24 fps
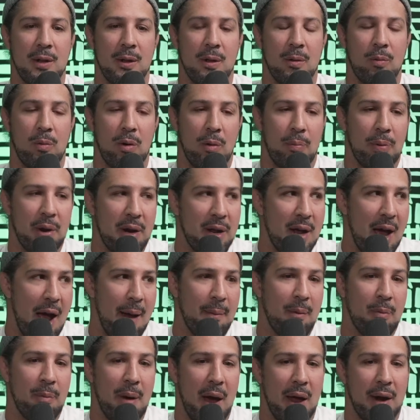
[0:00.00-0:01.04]
We're pretty hyped
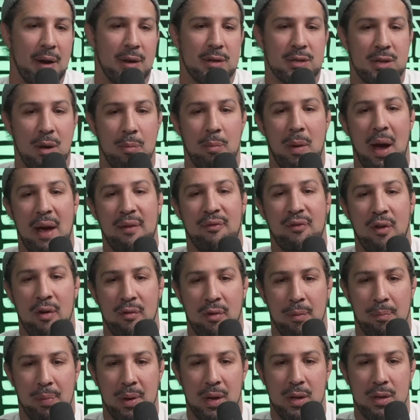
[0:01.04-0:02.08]
about it. Some my
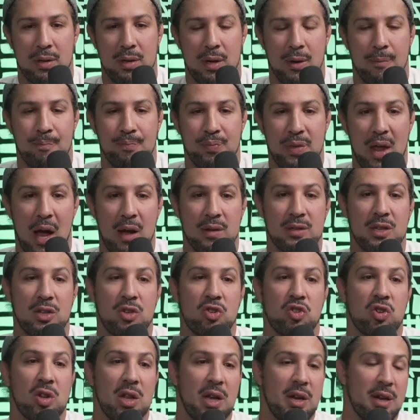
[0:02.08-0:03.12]
favorite pizza. Now is it
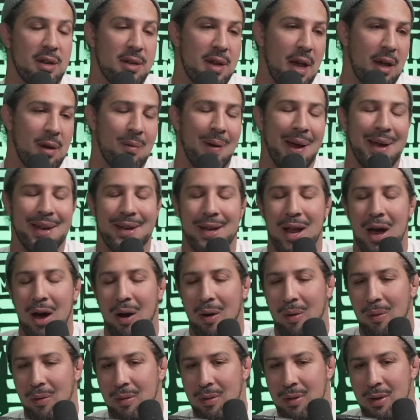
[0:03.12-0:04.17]
Jelena takeaway?
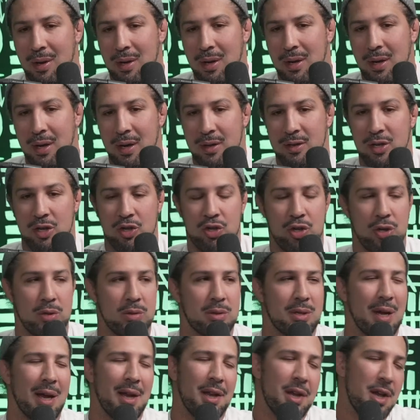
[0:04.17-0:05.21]
No. Is it
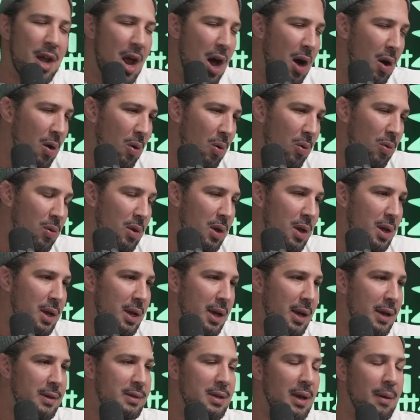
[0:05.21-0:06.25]
Justa? No.
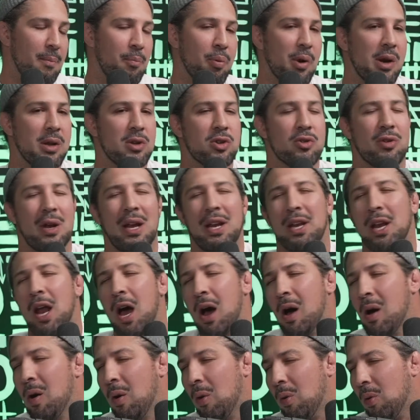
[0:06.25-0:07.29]
Is it Prince Street?
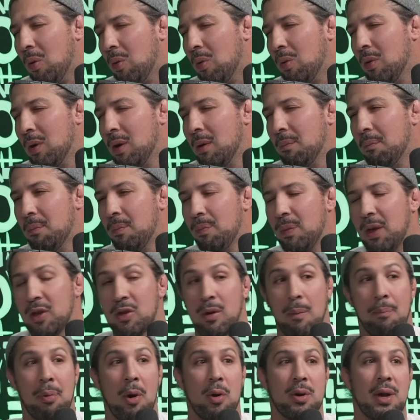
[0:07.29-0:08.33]
No. Is
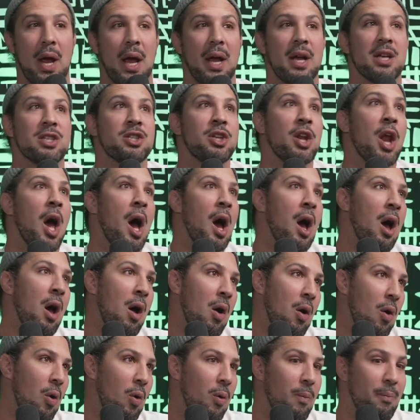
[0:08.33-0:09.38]
it bodegas?
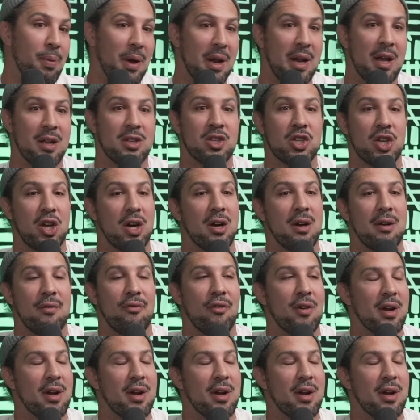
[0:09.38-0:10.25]
No, but it's good for